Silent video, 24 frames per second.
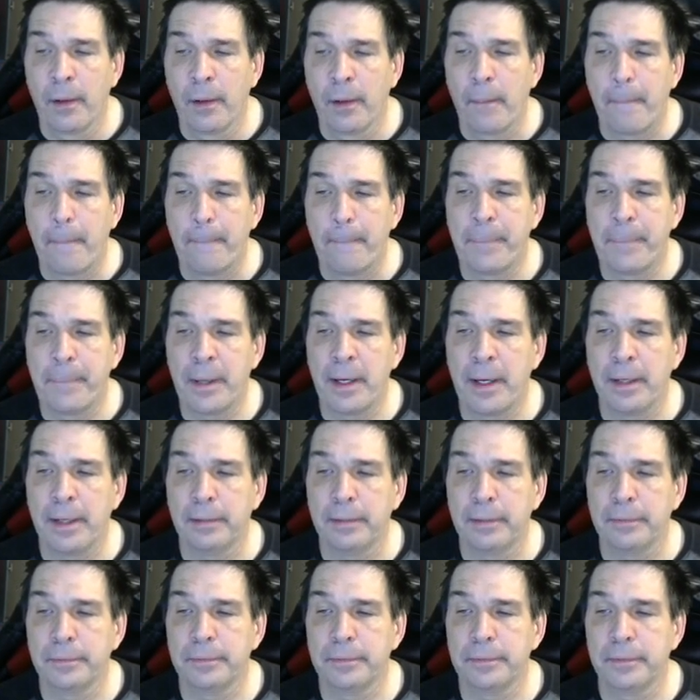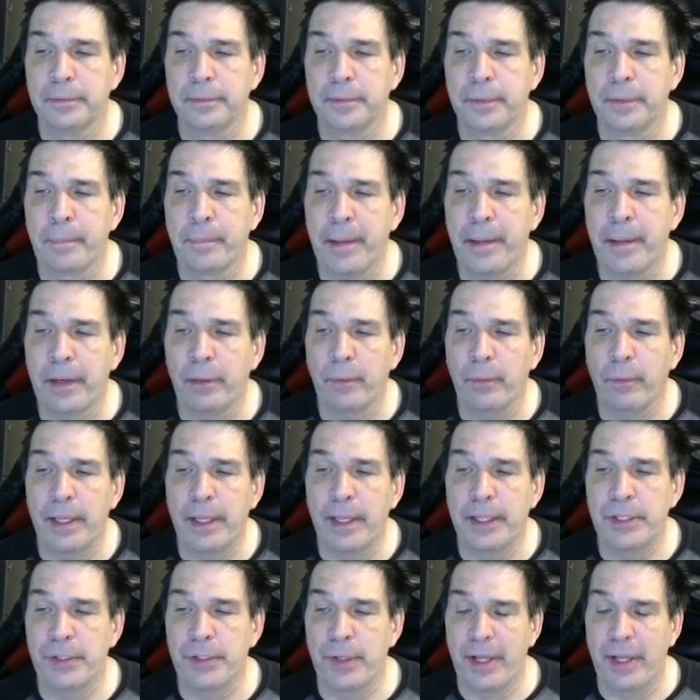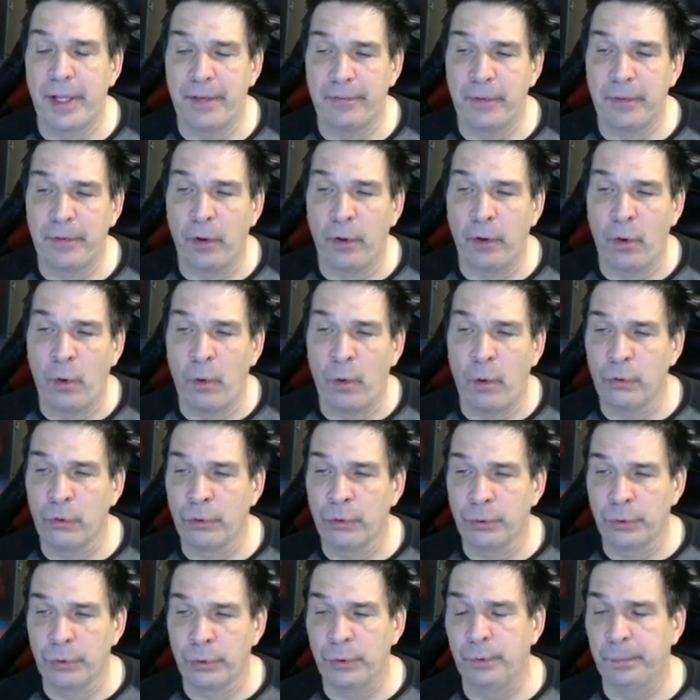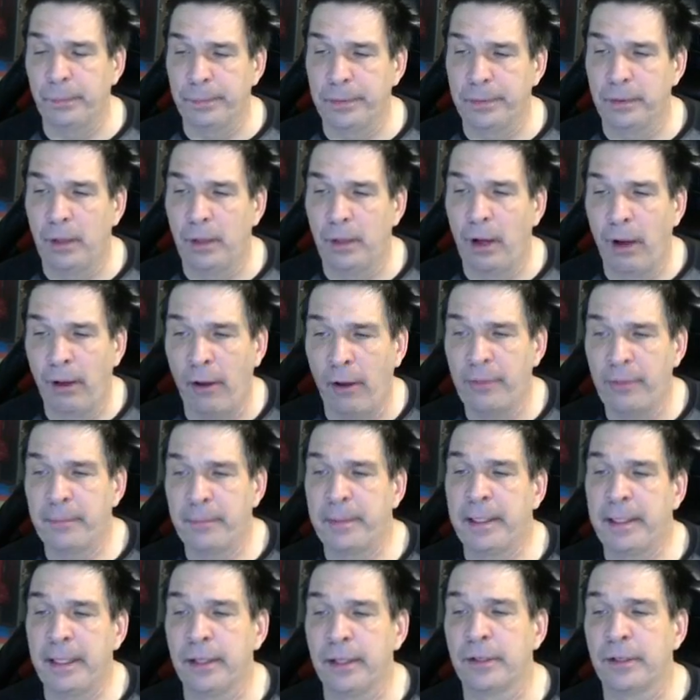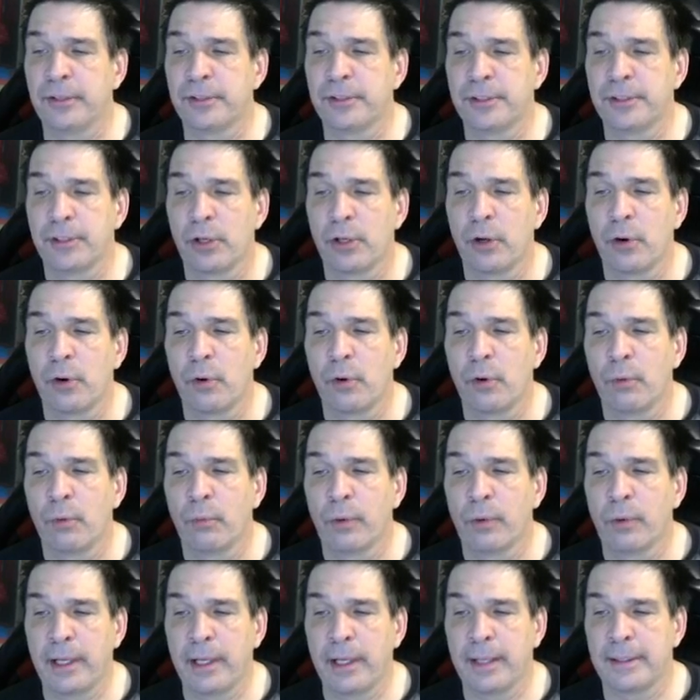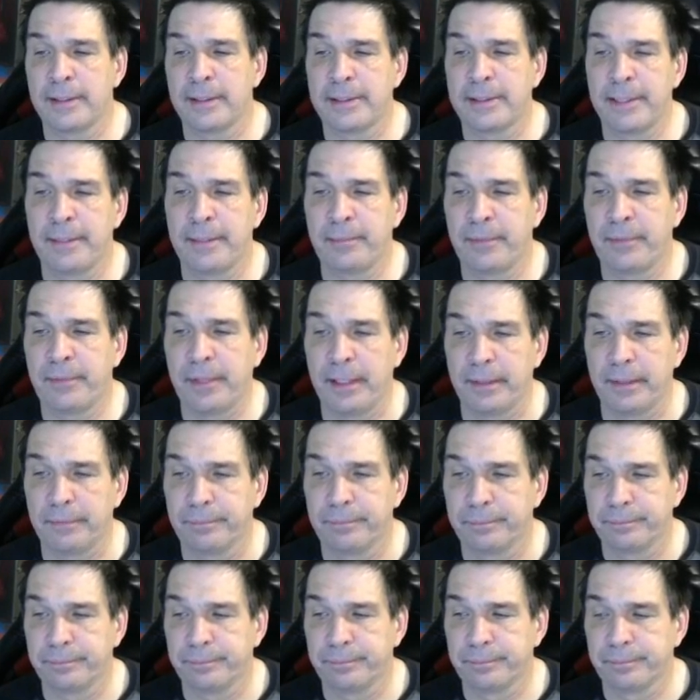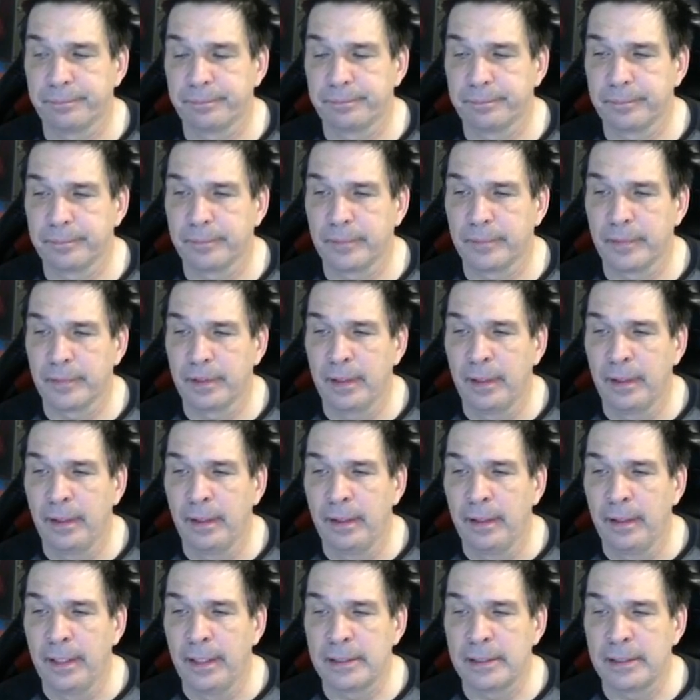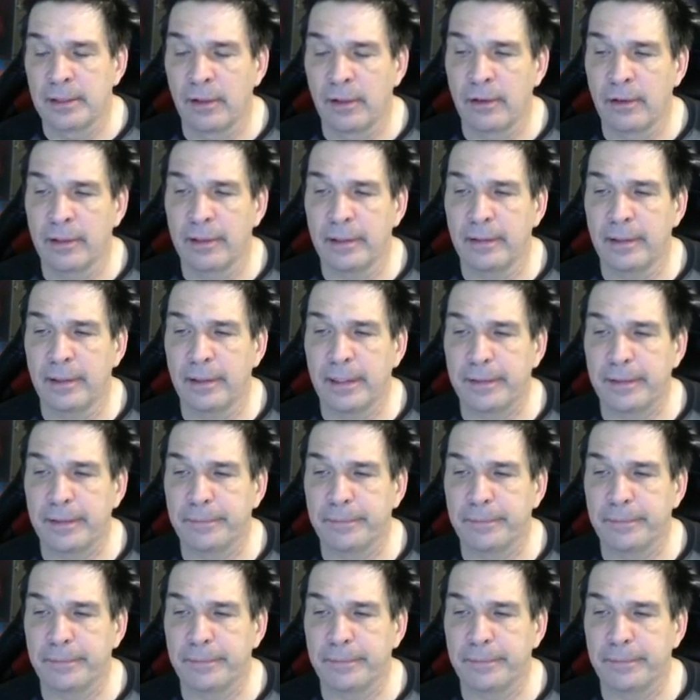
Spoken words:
But the better way is you have a whole group, all the beginners, working on the same thing. As long like